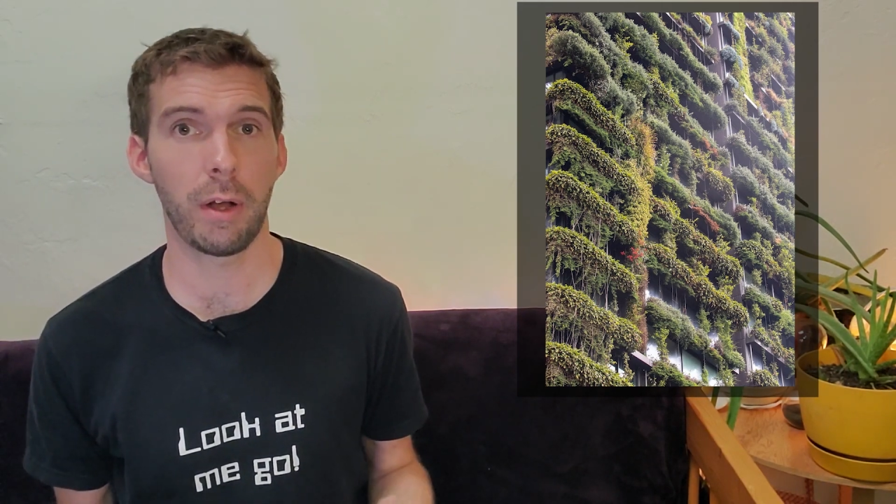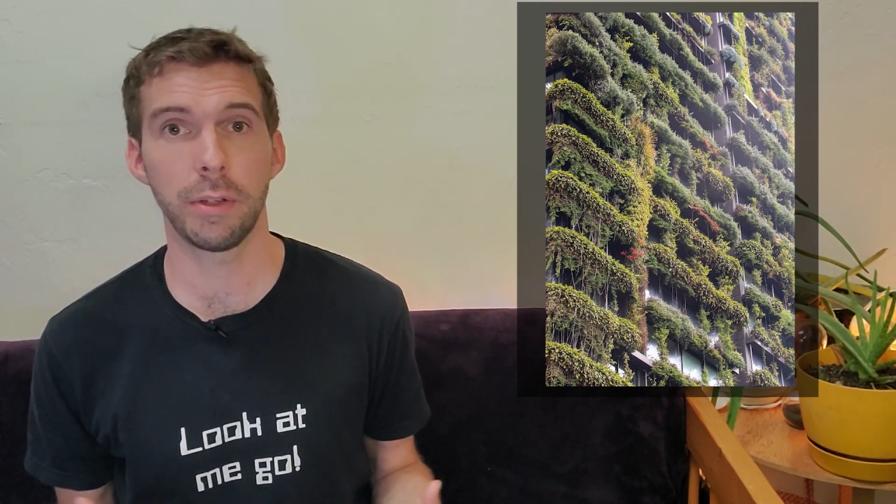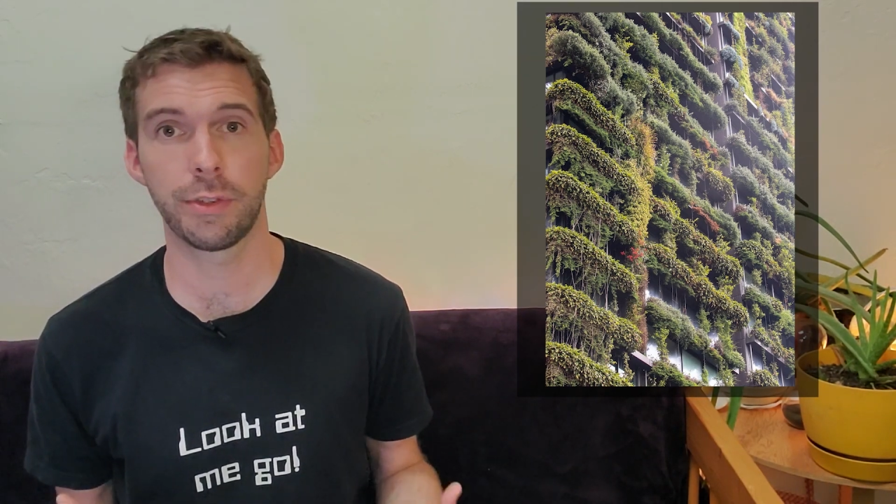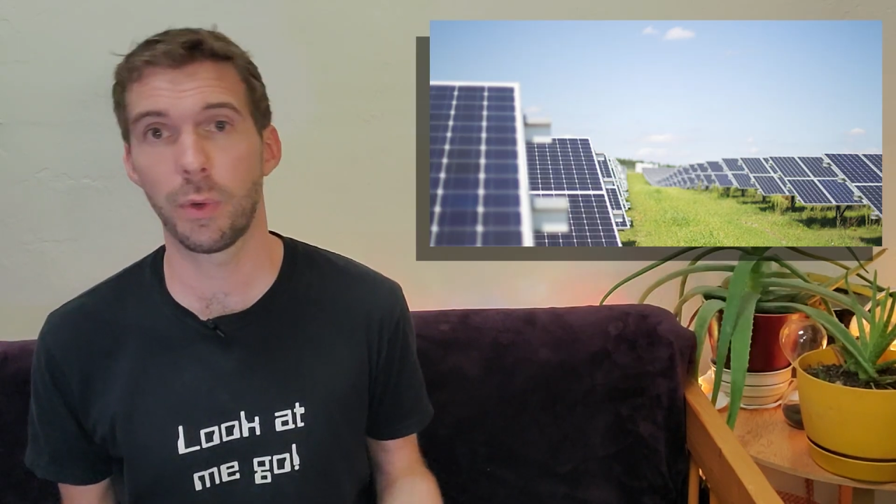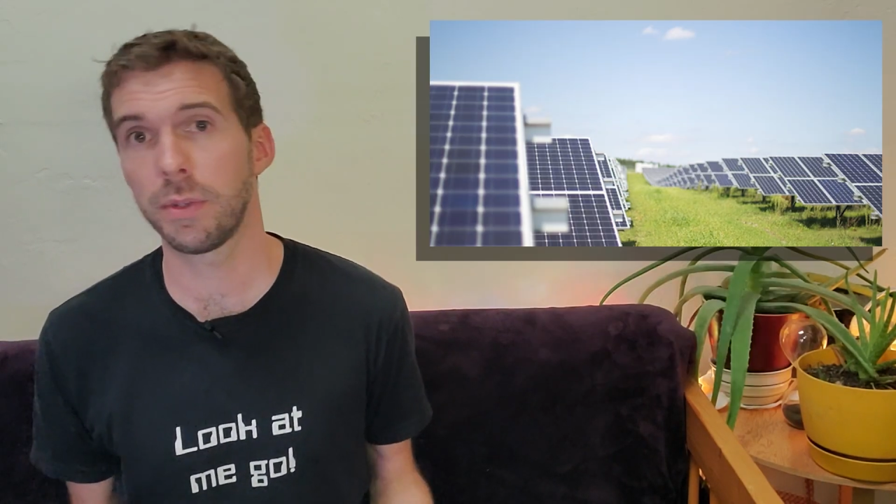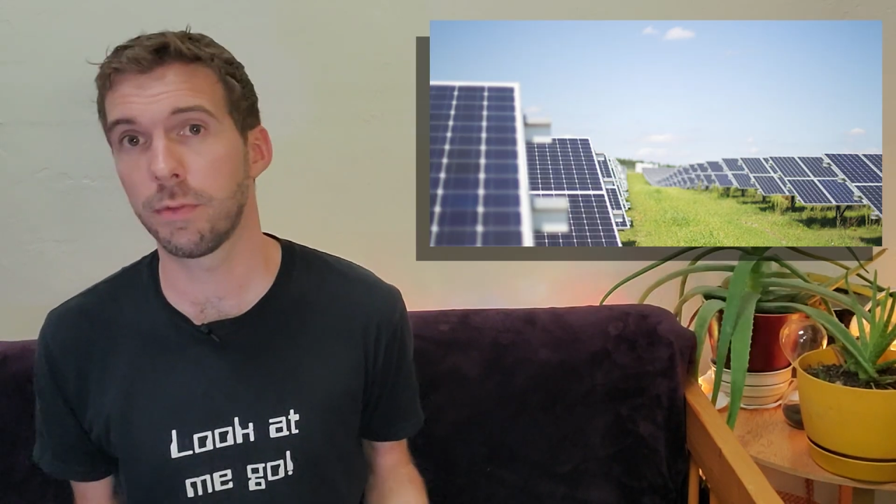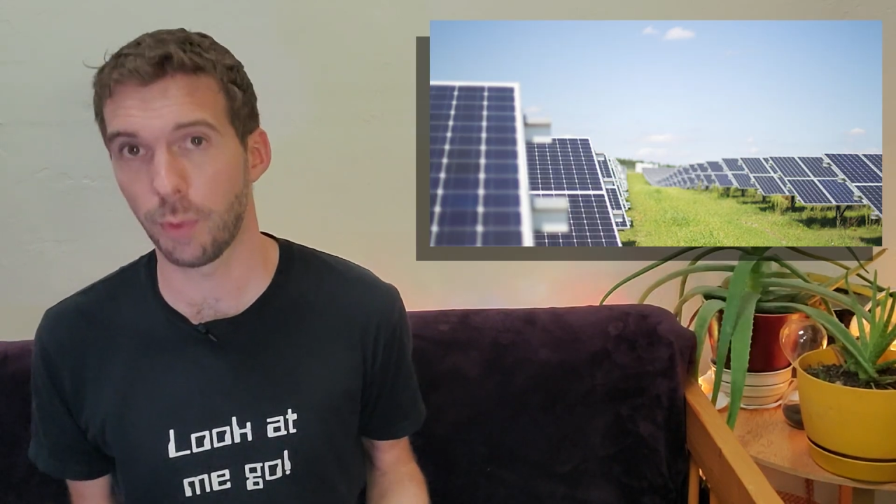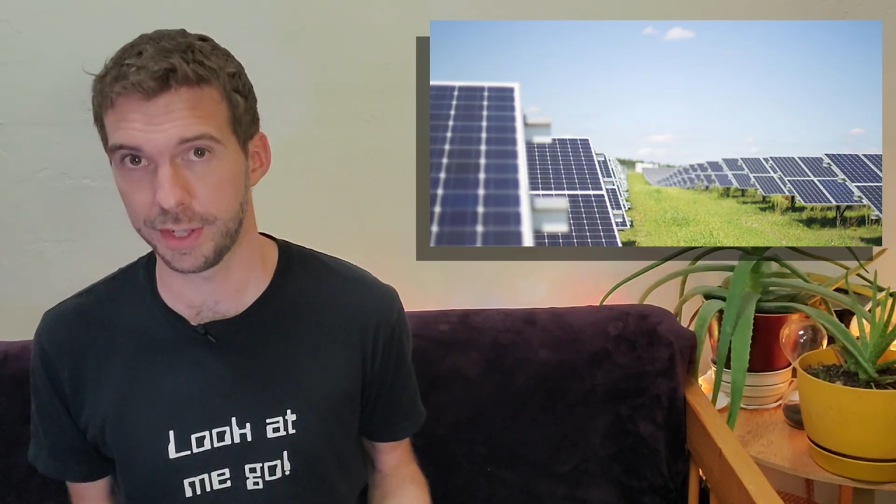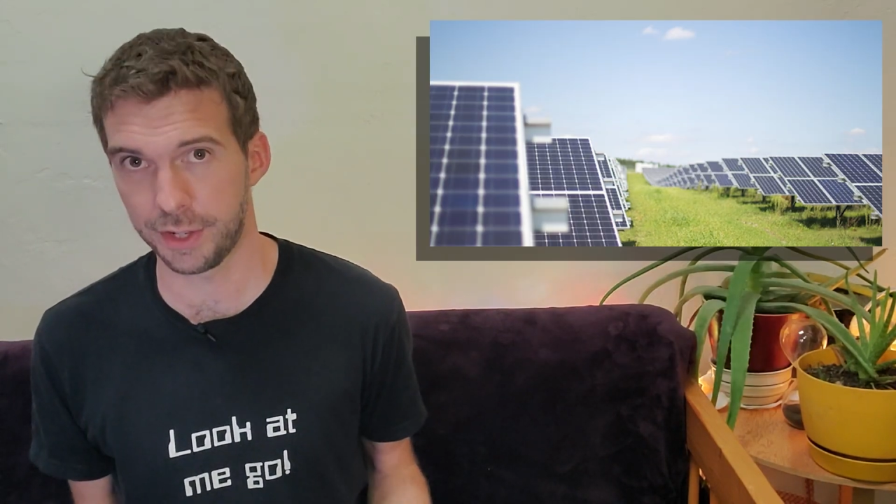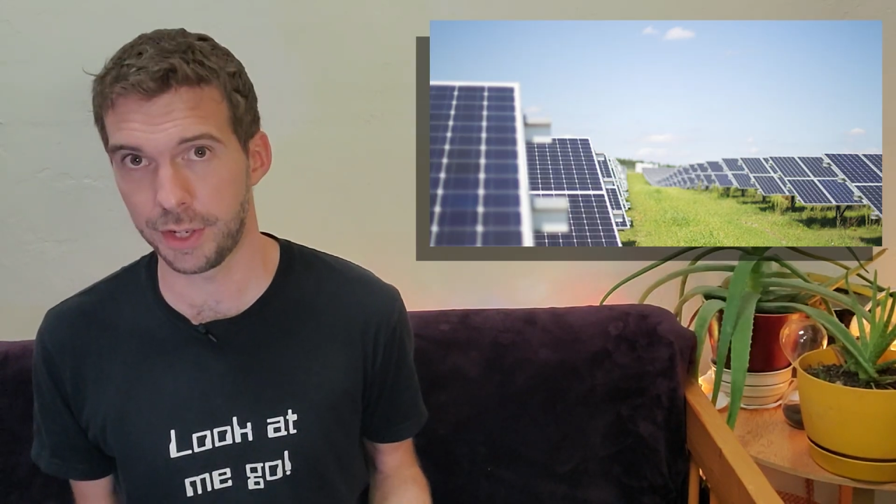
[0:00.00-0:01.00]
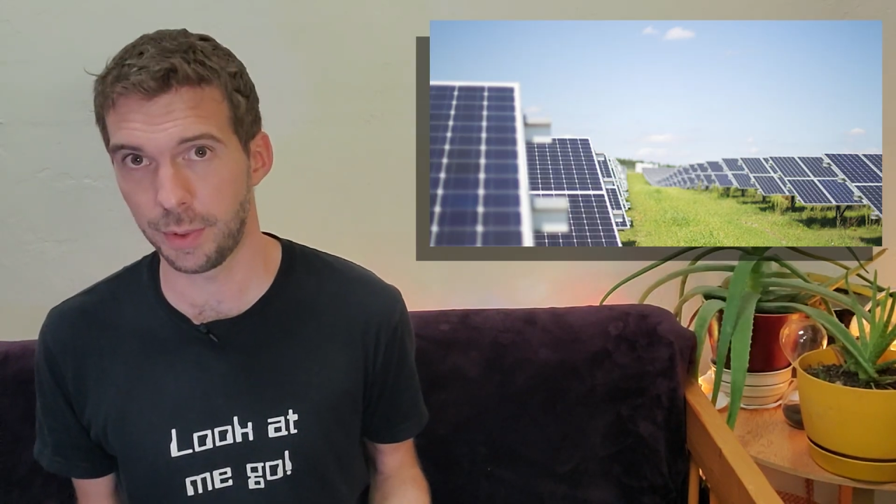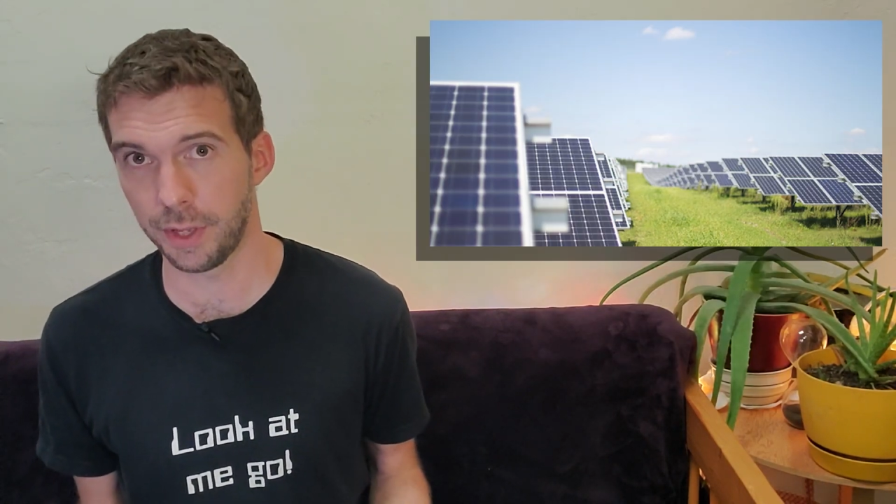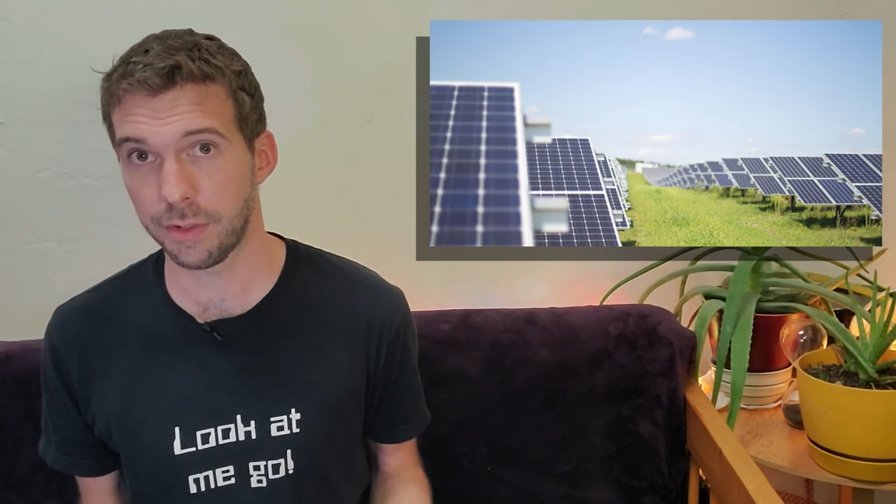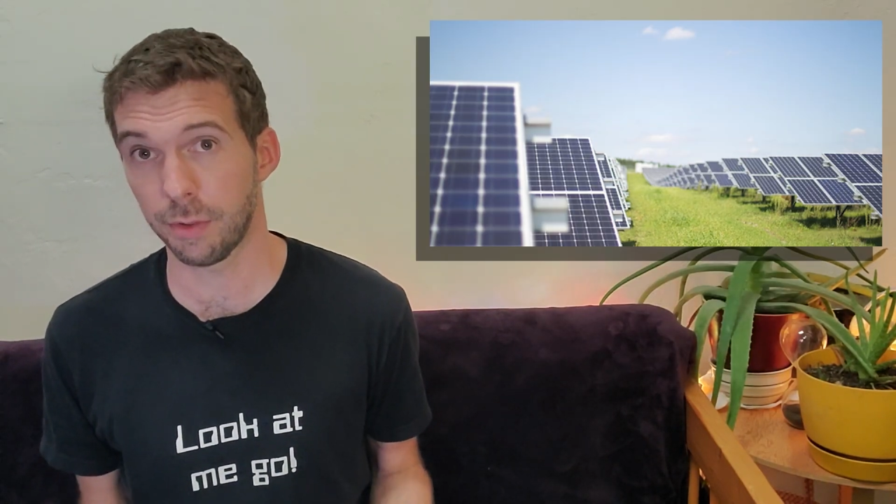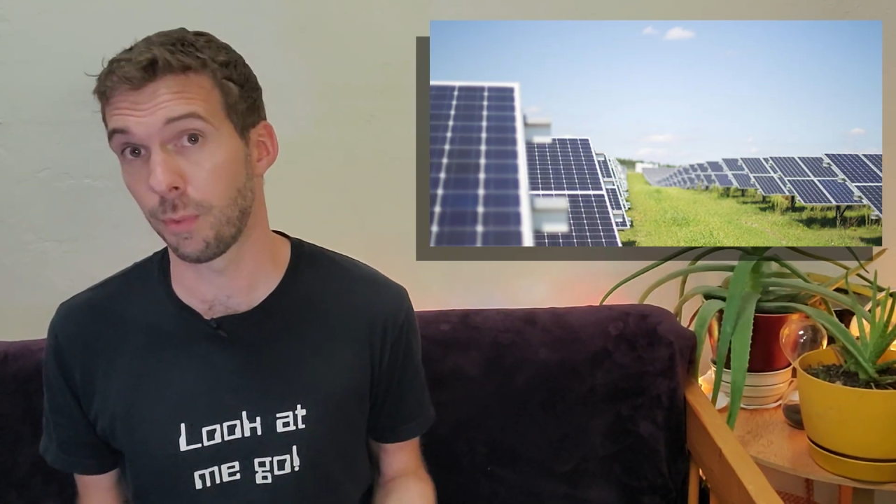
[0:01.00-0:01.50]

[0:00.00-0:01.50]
all sorts of ways to do this